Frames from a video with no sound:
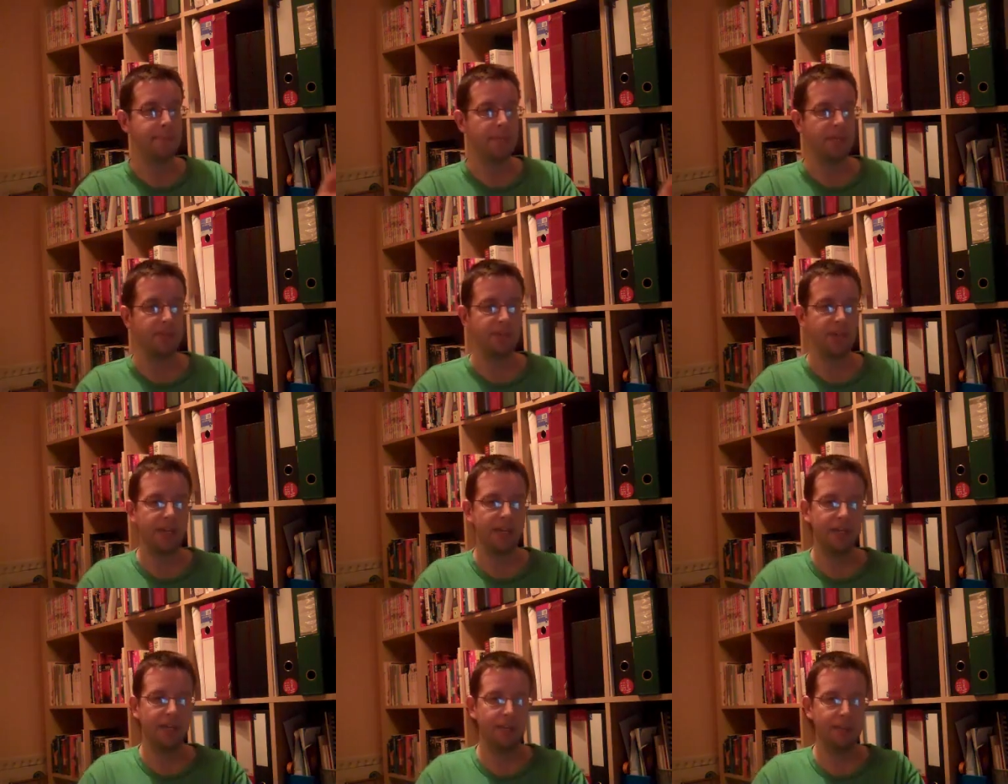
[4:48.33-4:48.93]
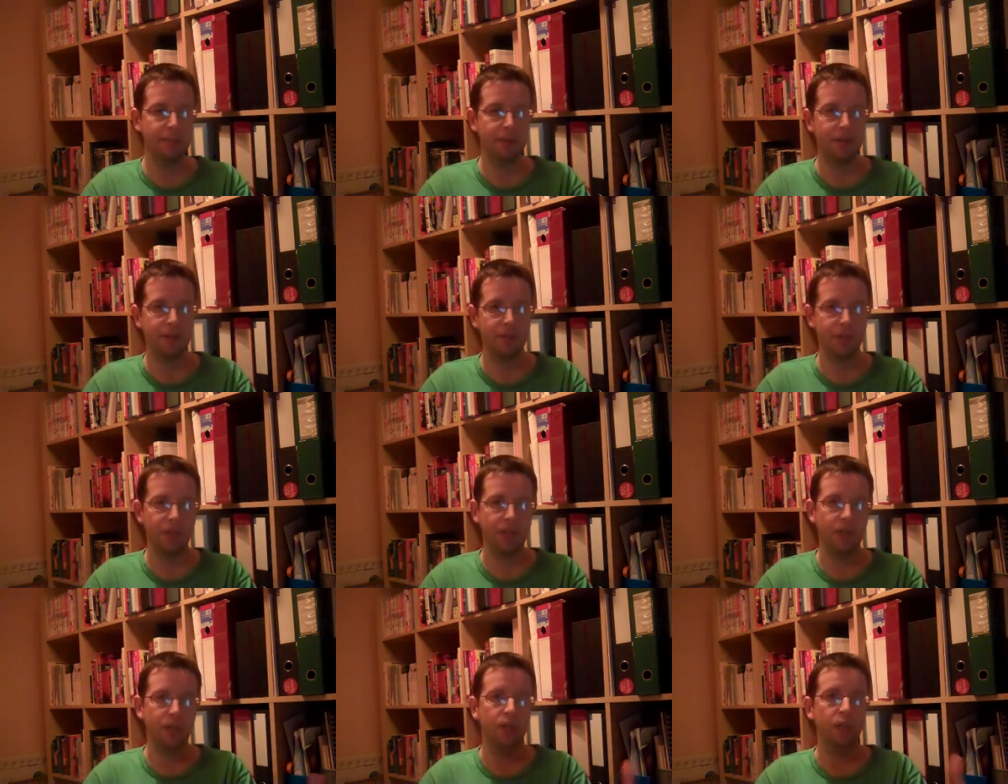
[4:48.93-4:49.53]
take an image
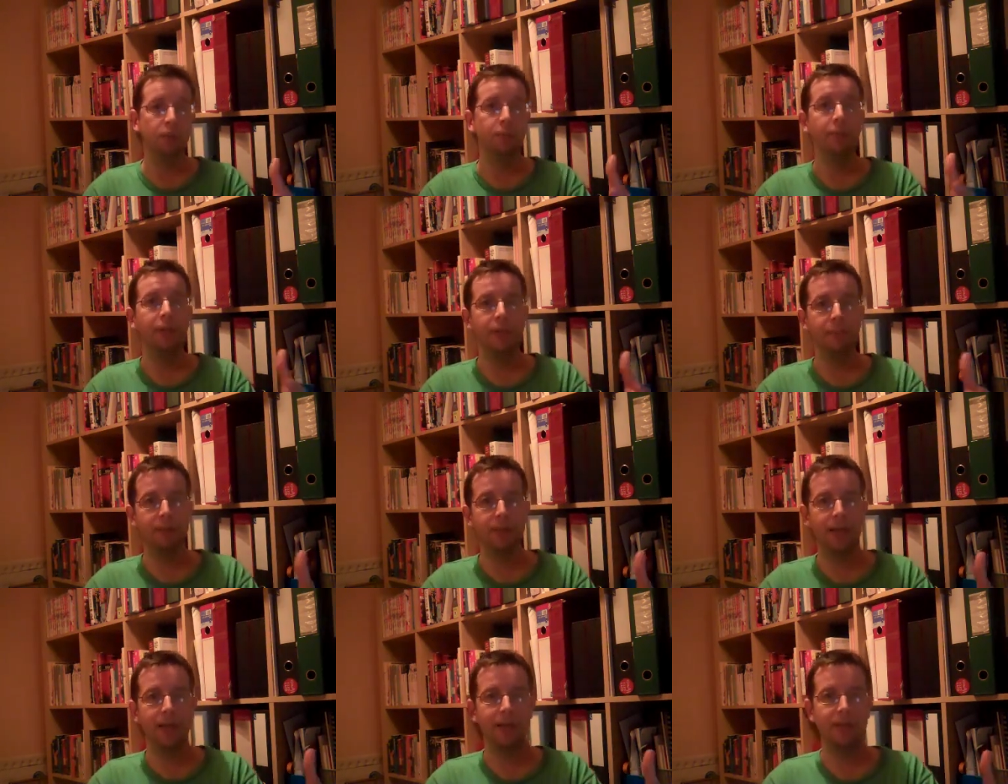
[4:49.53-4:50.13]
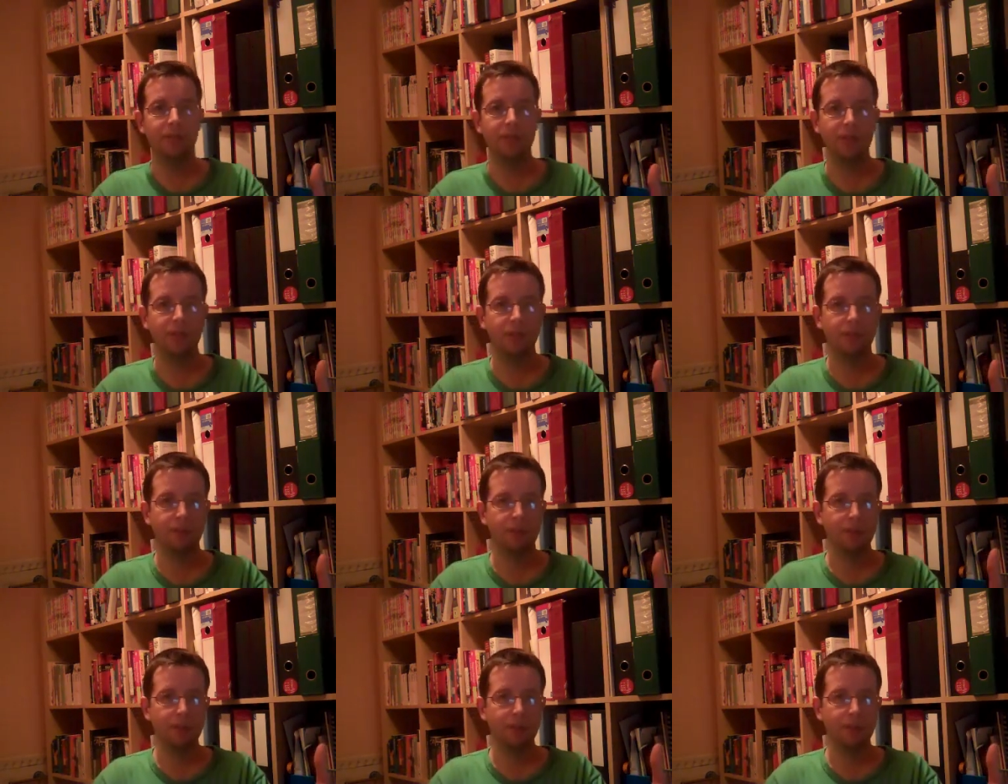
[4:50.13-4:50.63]
and you can manipulate it.